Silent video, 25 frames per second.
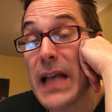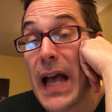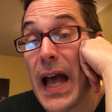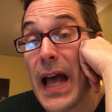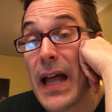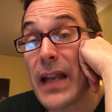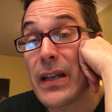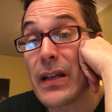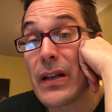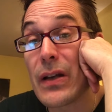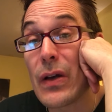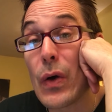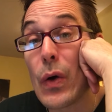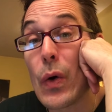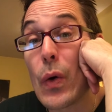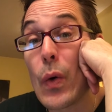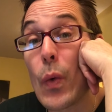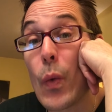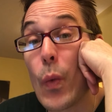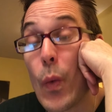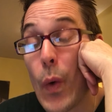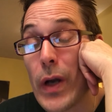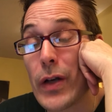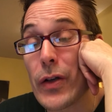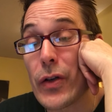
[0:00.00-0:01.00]
and
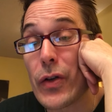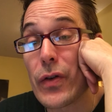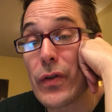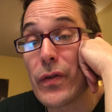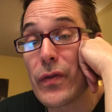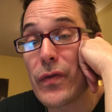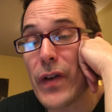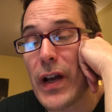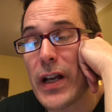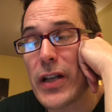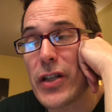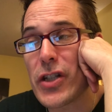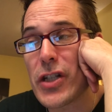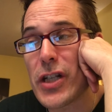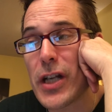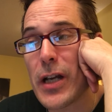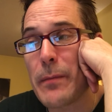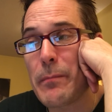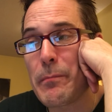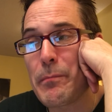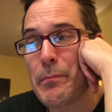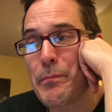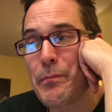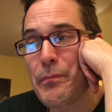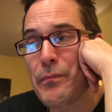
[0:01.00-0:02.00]
1 good friendship.
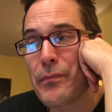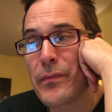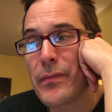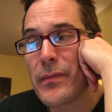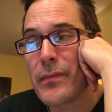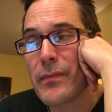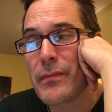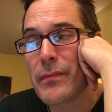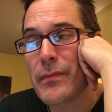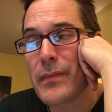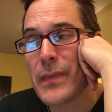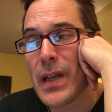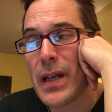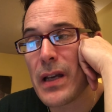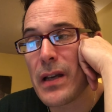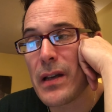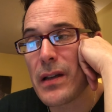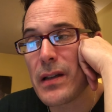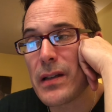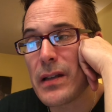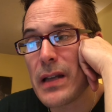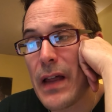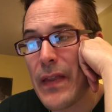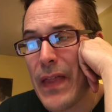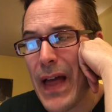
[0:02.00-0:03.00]

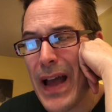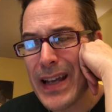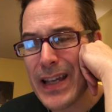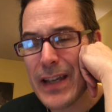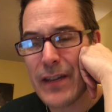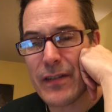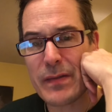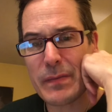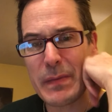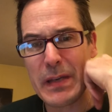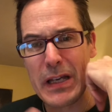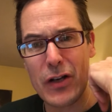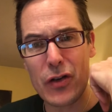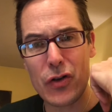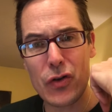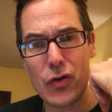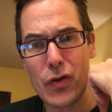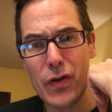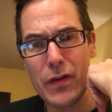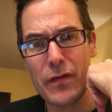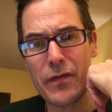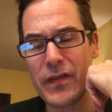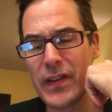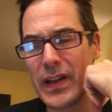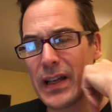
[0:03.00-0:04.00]
Now that gives me a
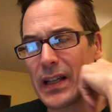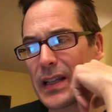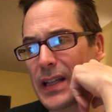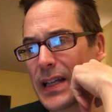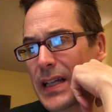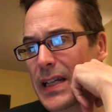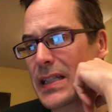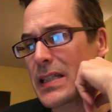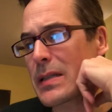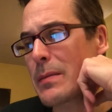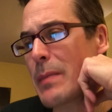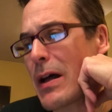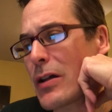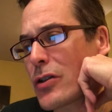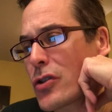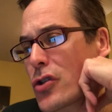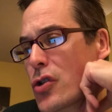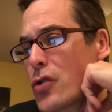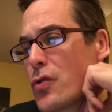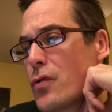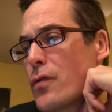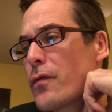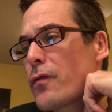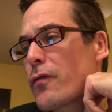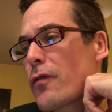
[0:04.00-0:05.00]
good feeling. It's about
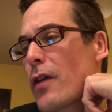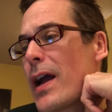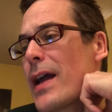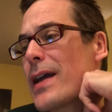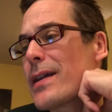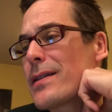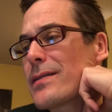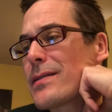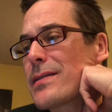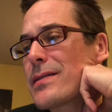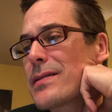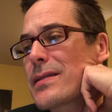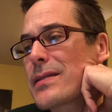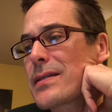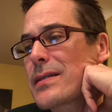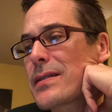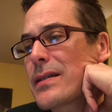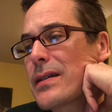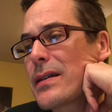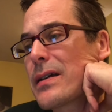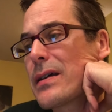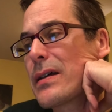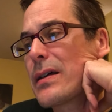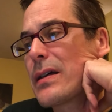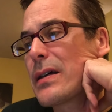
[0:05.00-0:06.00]
2 friends
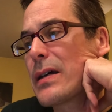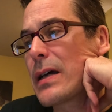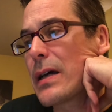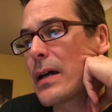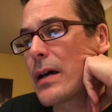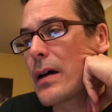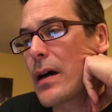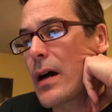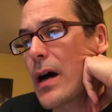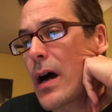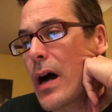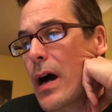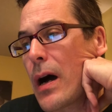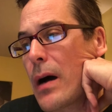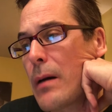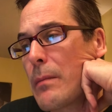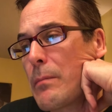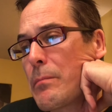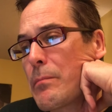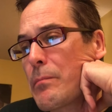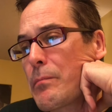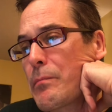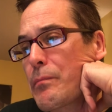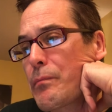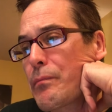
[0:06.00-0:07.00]

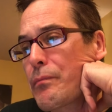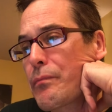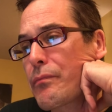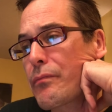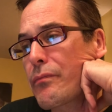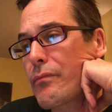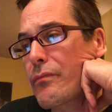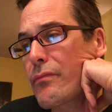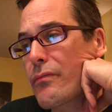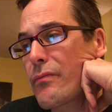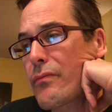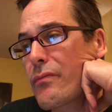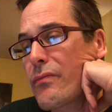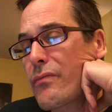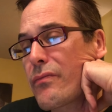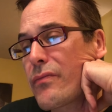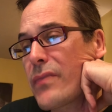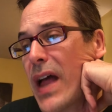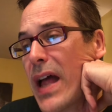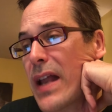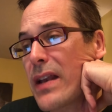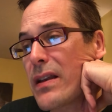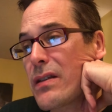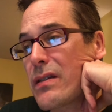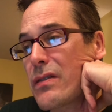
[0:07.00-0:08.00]

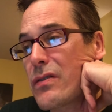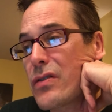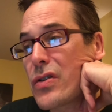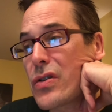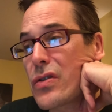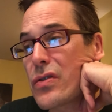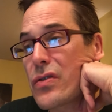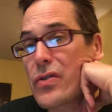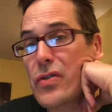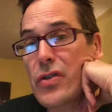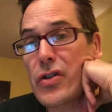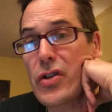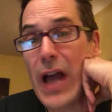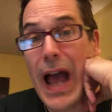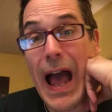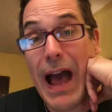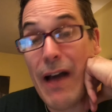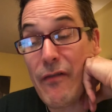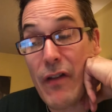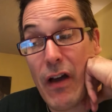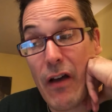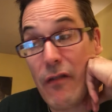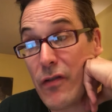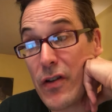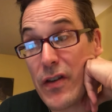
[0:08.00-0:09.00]
that
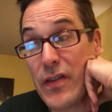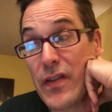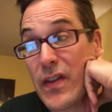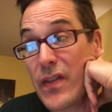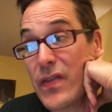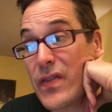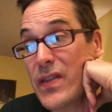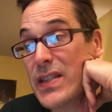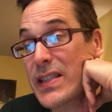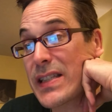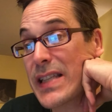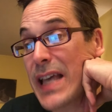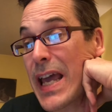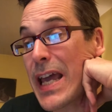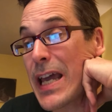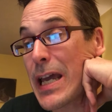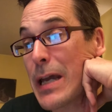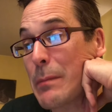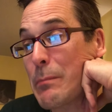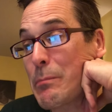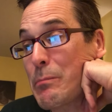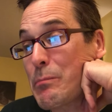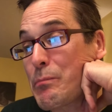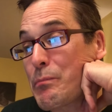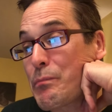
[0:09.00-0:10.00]
have everything the
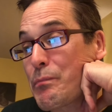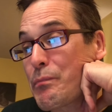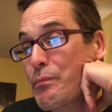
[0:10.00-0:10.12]
same.